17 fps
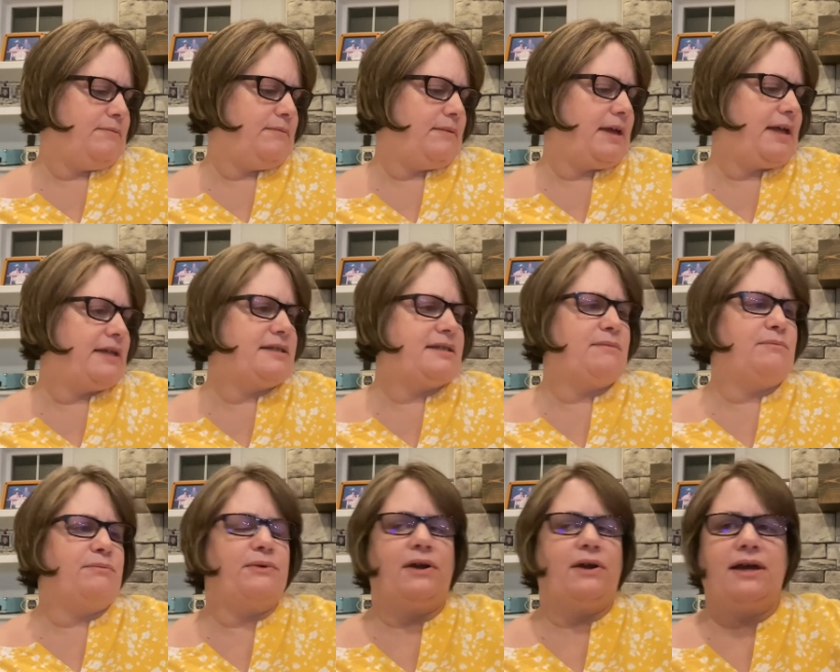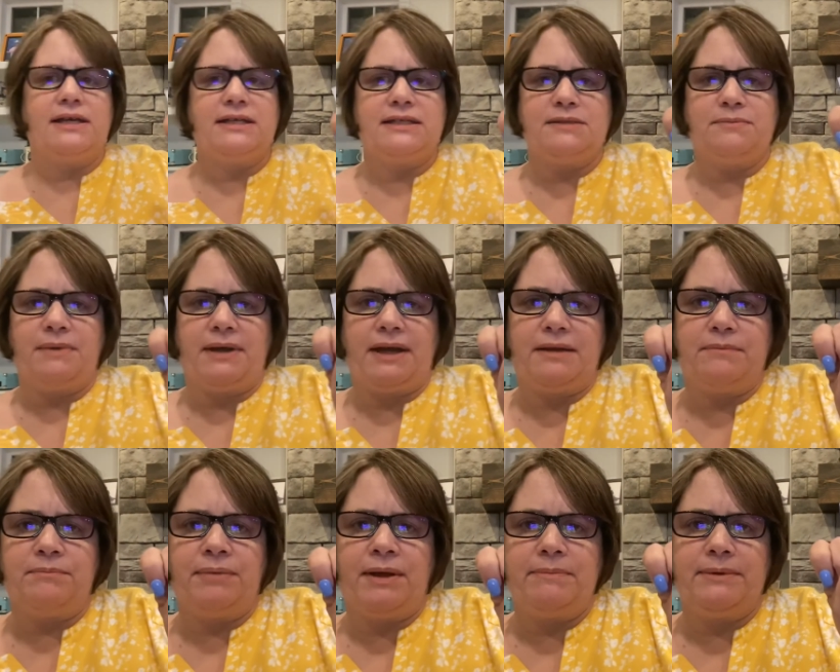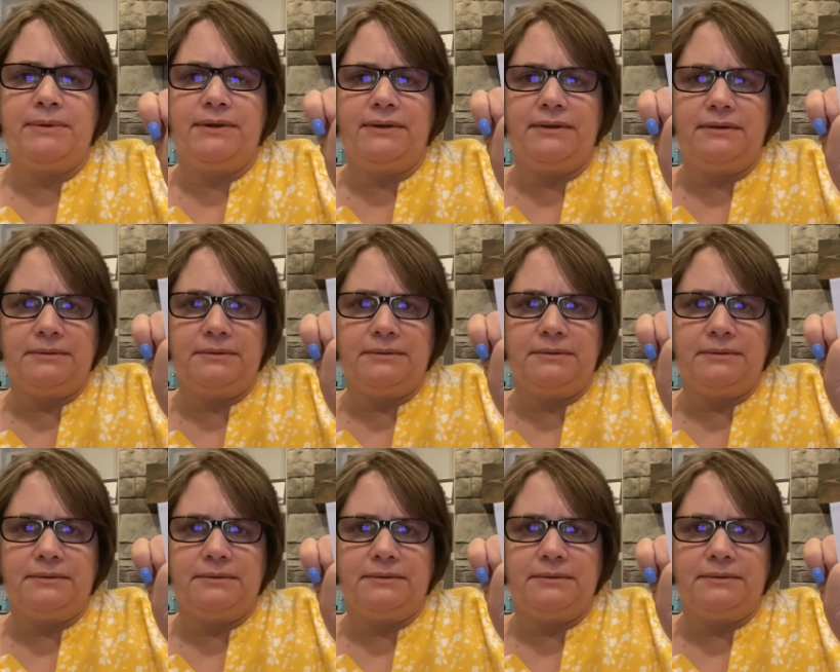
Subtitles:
on some bras by Pepper.